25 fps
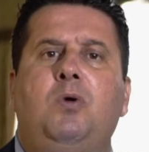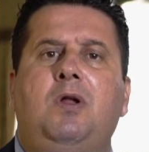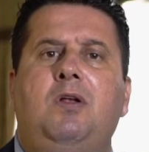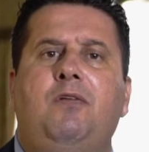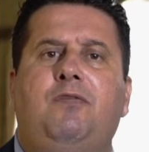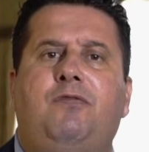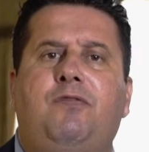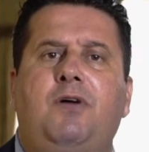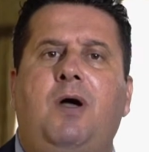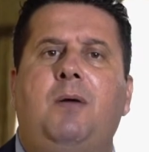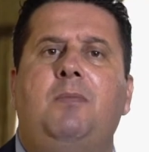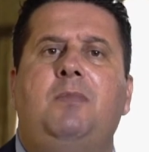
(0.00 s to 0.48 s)

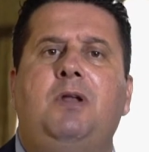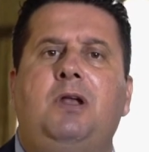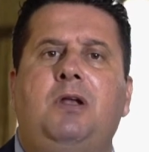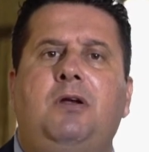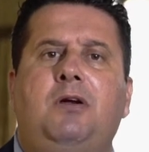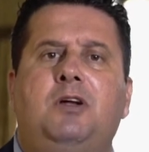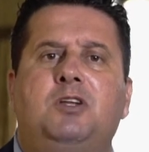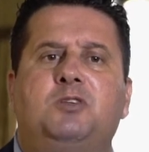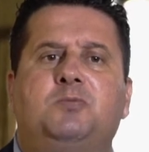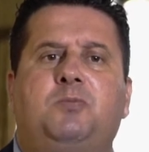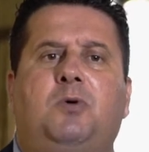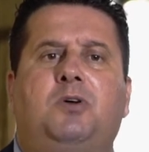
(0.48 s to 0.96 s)
and to
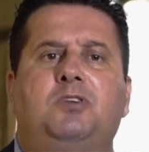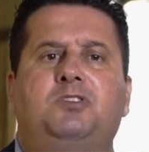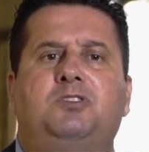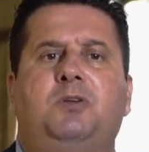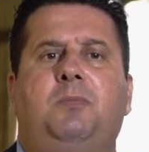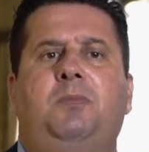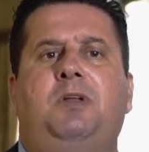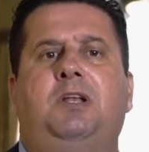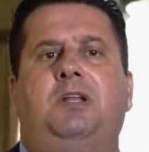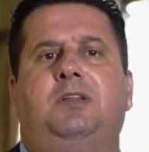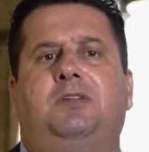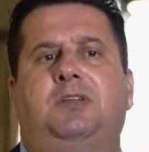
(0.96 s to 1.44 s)
support
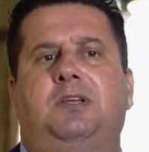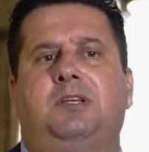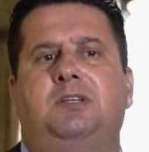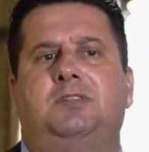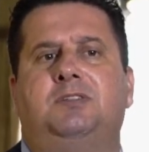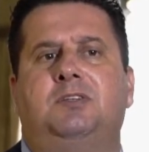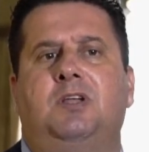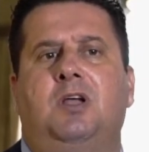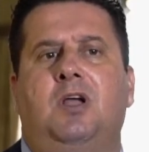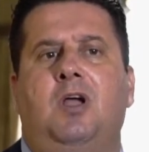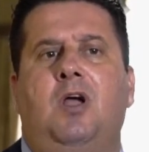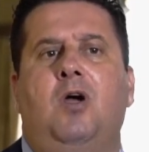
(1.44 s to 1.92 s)
them
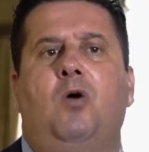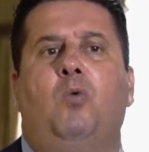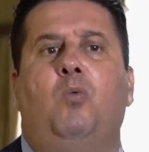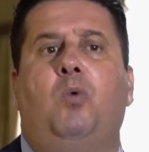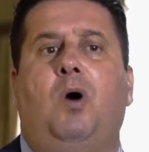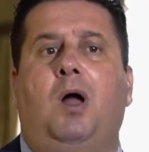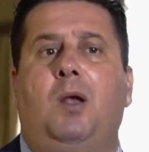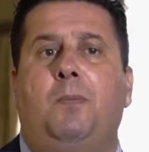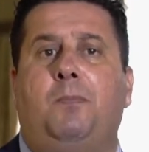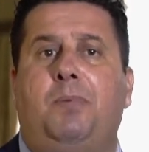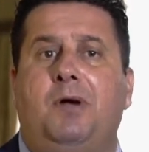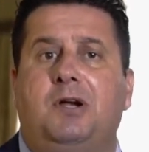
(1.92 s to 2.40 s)
to
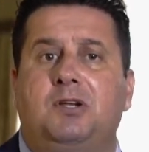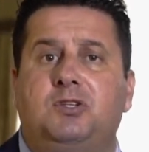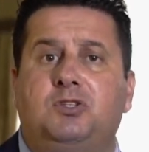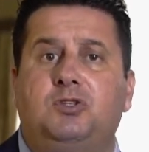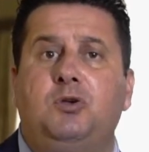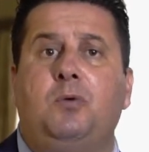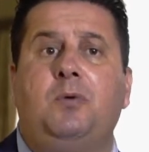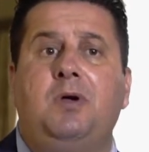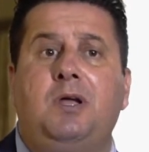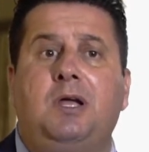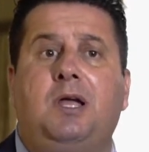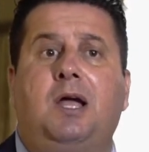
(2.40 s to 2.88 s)
enter
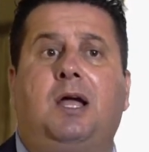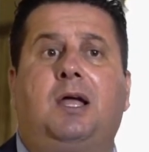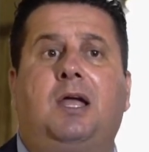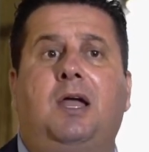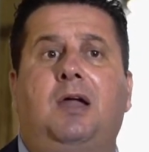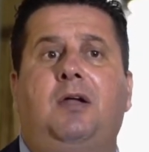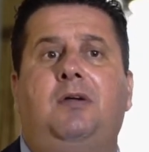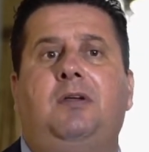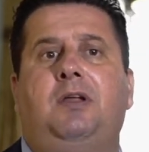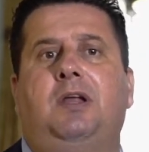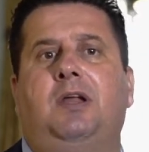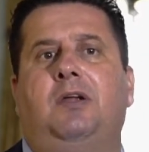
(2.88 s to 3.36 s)
or
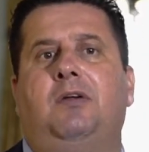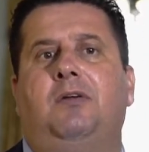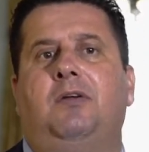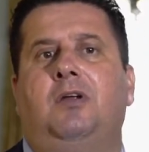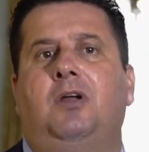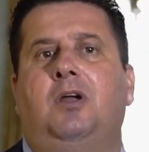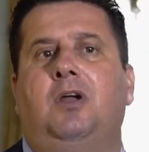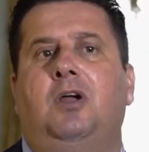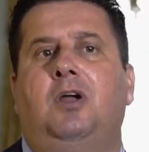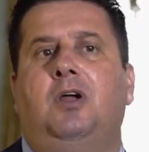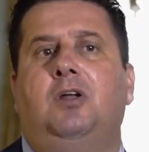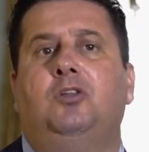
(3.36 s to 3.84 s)
remain in
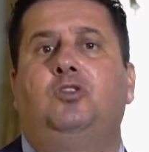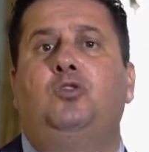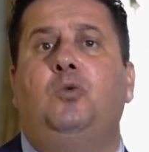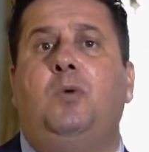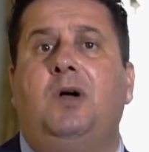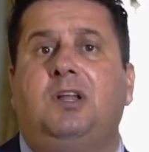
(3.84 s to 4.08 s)
employment.